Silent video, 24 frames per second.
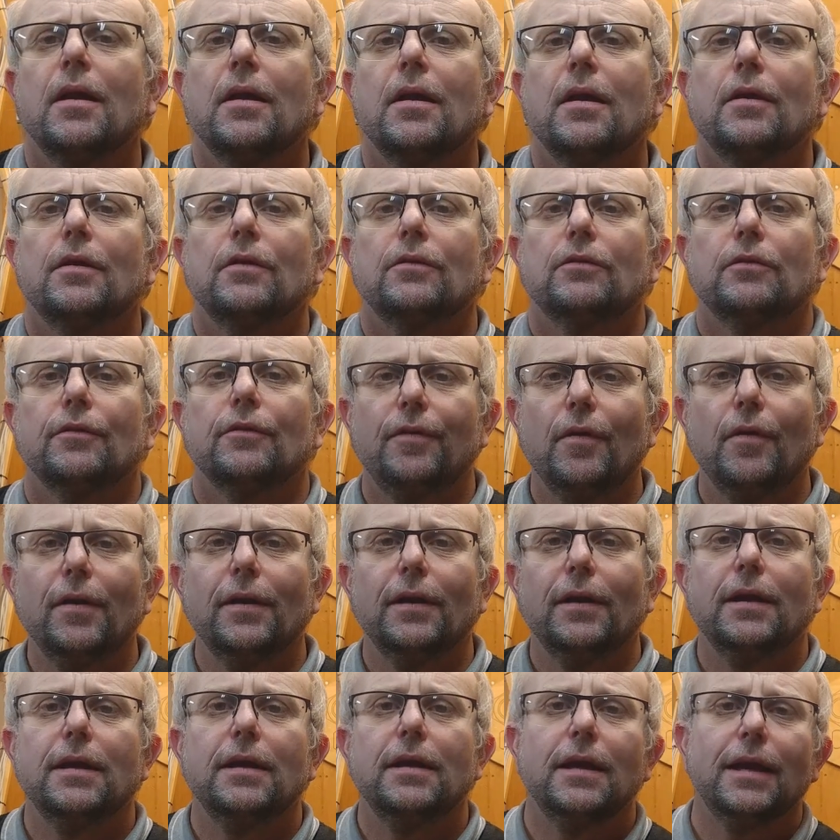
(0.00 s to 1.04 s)
So
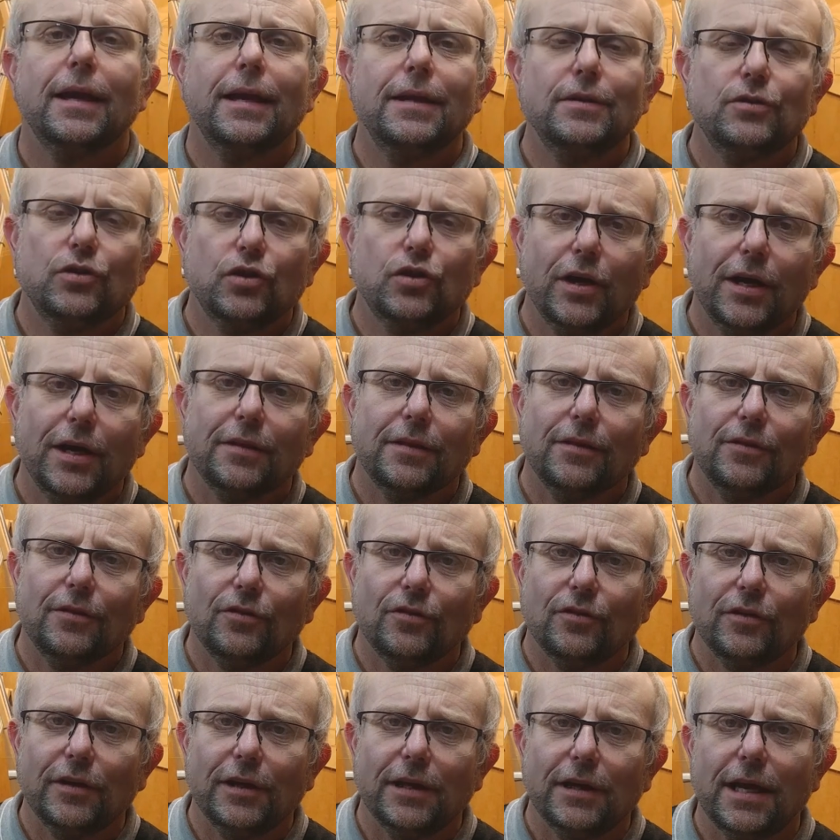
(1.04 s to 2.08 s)
finally he checked the
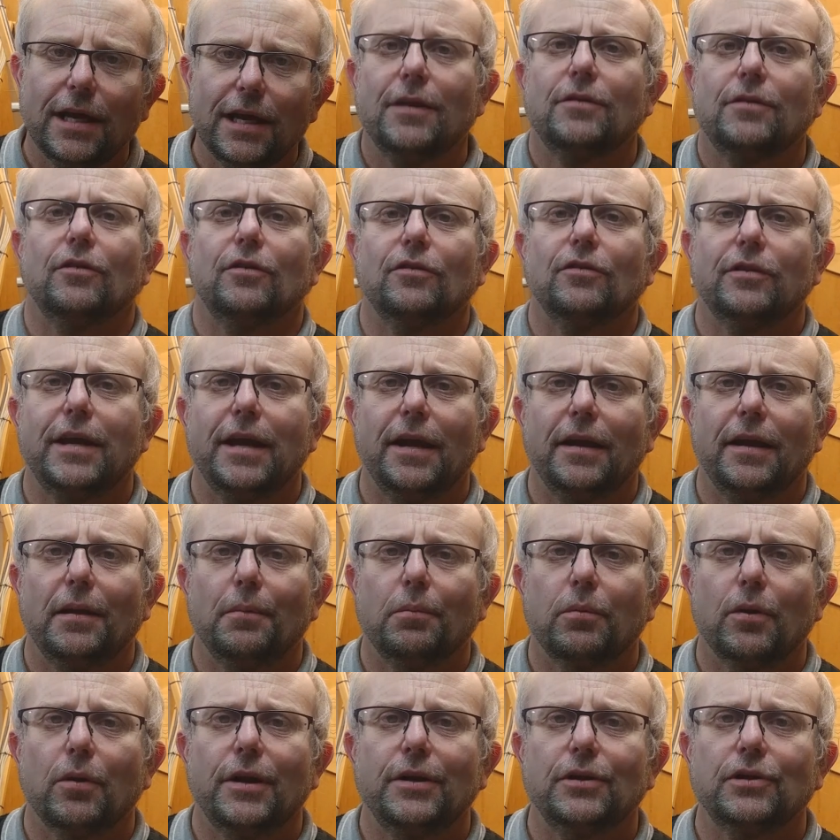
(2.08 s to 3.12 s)
Z-axis
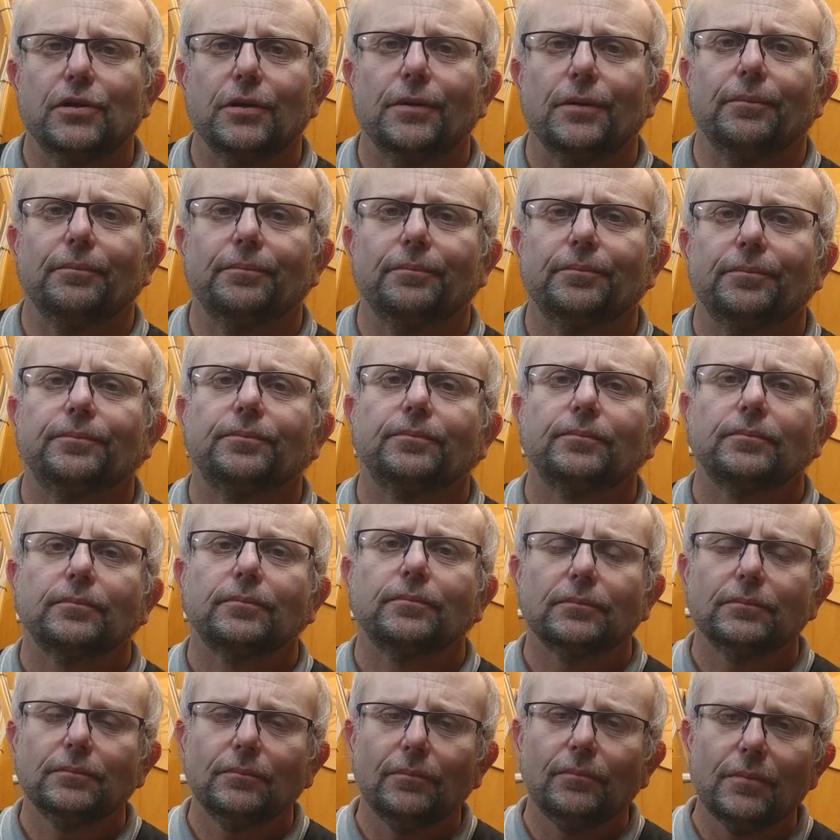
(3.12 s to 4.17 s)
calibration,
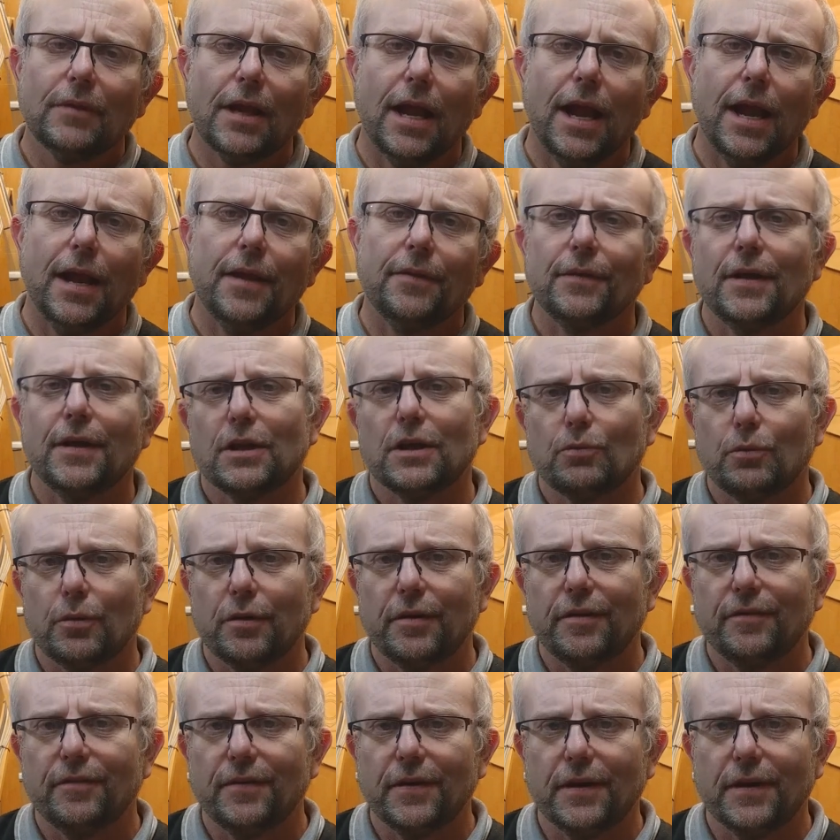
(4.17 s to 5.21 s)
and that's where he
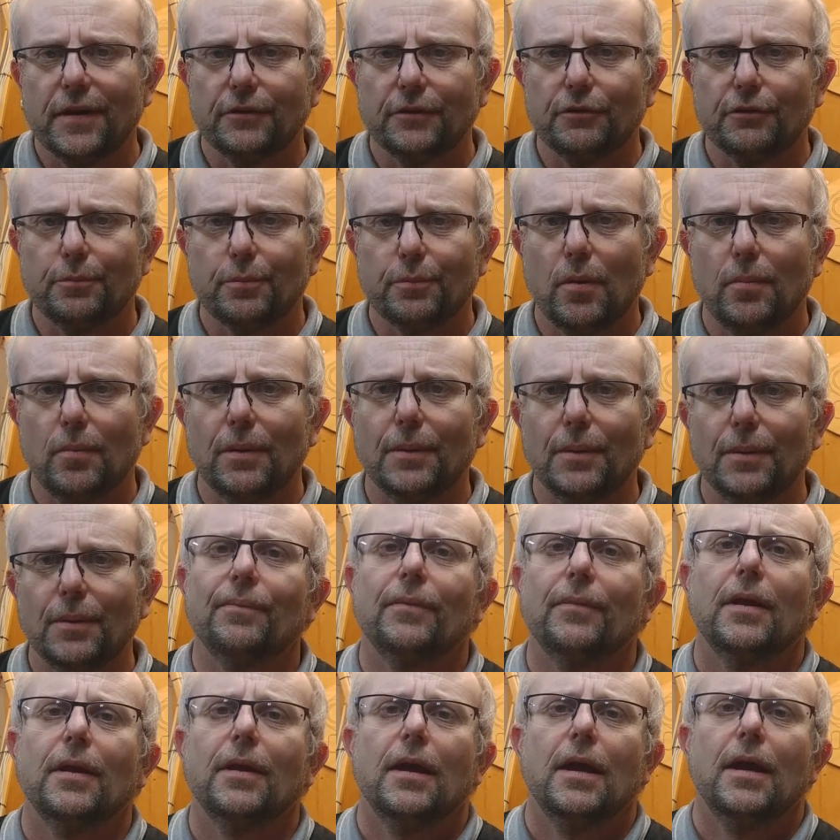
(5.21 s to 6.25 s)
found his problem.
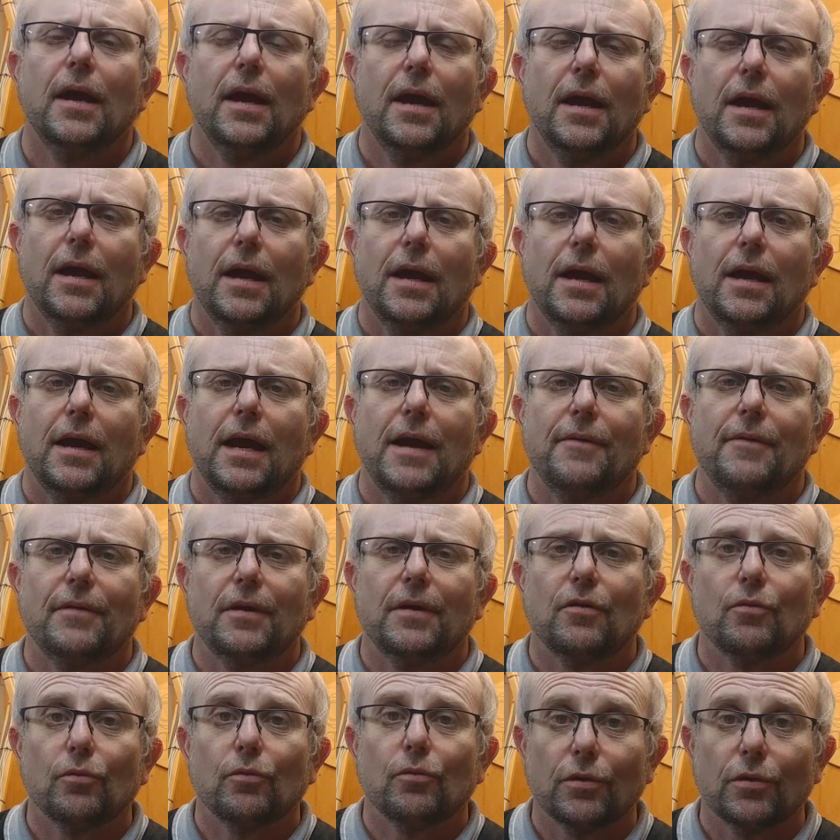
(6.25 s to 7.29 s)
Having
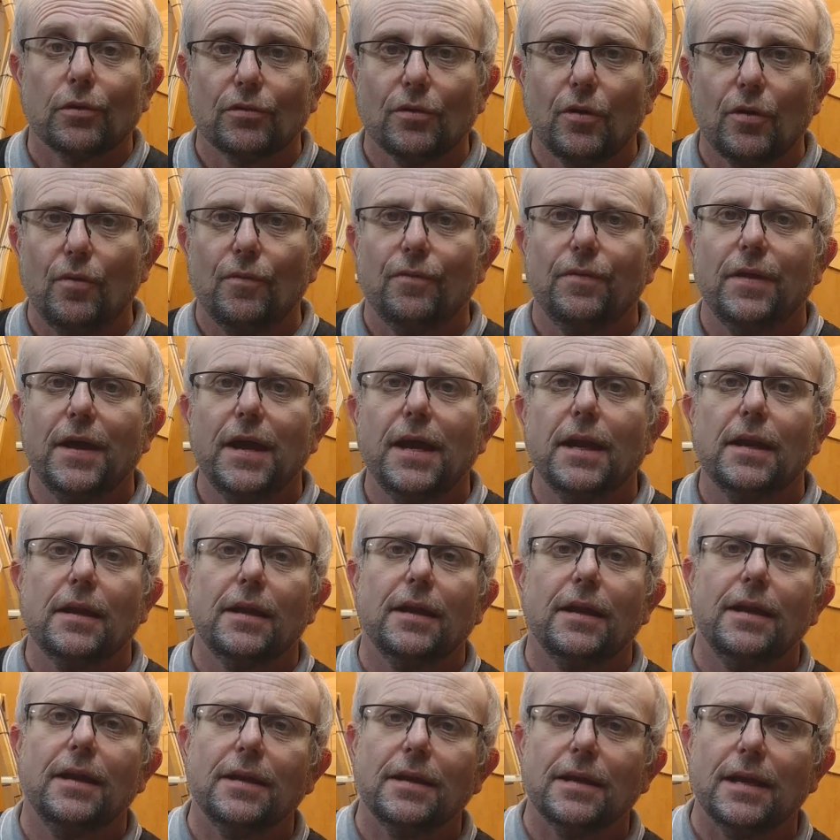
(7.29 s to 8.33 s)
resolved that,
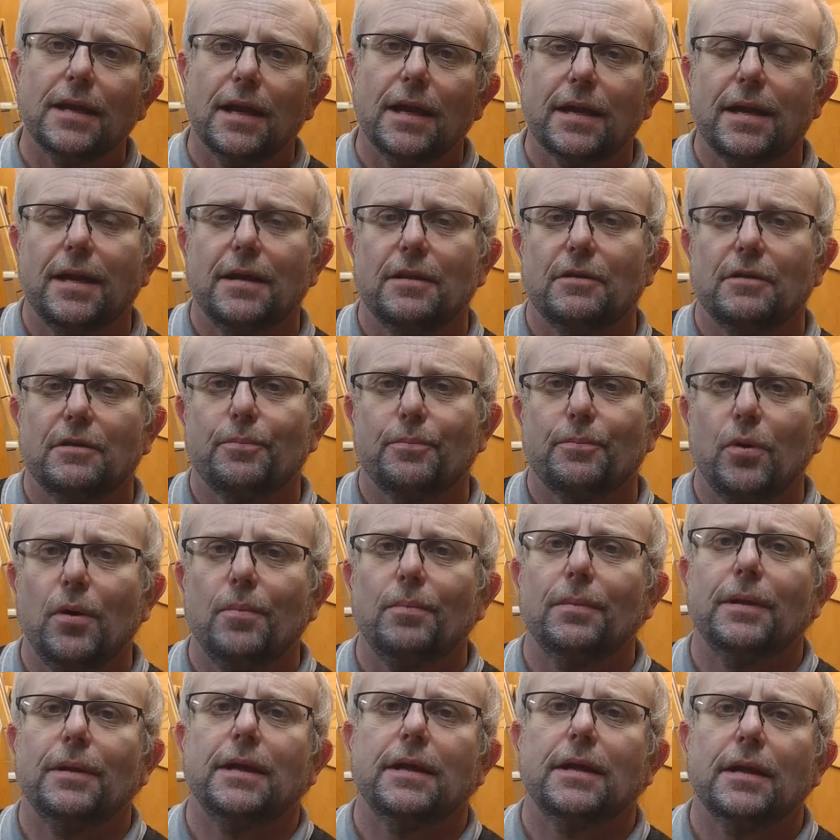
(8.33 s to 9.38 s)
it now cuts
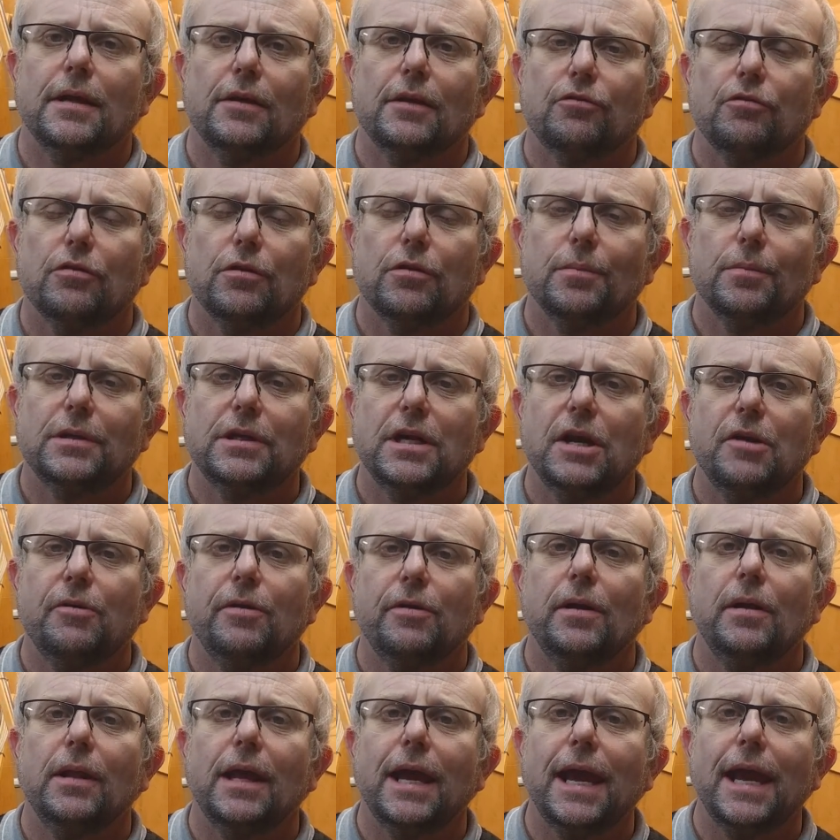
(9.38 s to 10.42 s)
properly, cuts through the
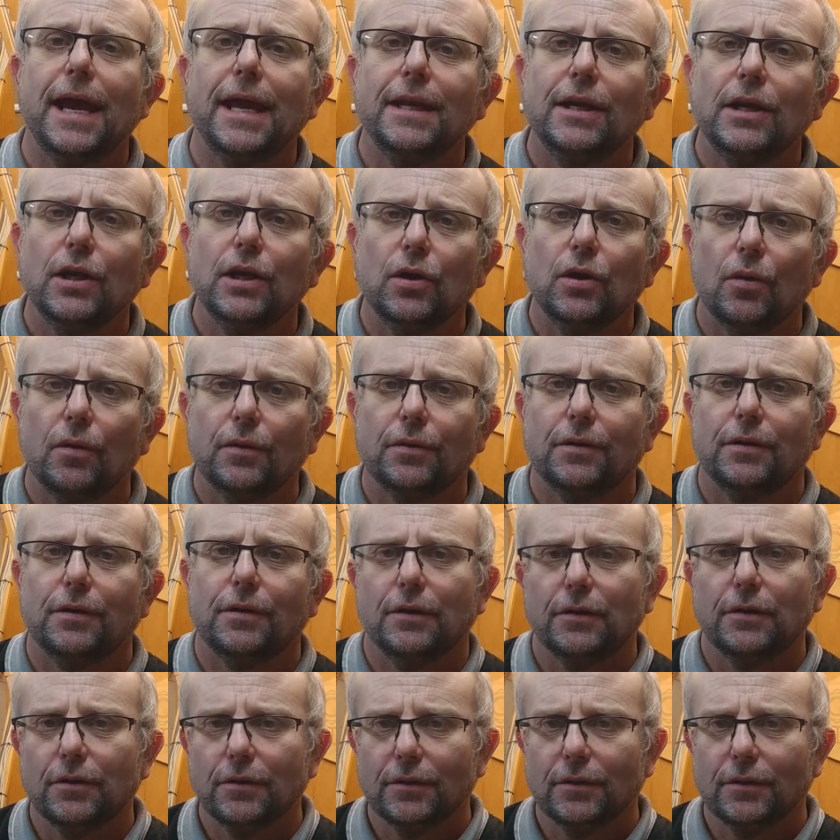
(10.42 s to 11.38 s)
material and not into the